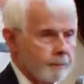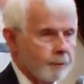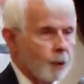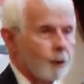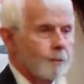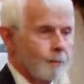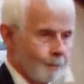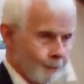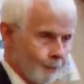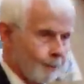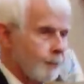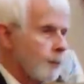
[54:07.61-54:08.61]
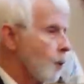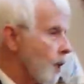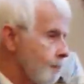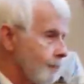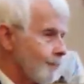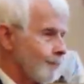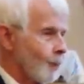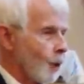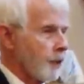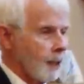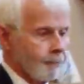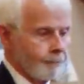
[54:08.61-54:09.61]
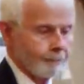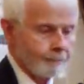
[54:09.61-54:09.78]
So, okay, hold on.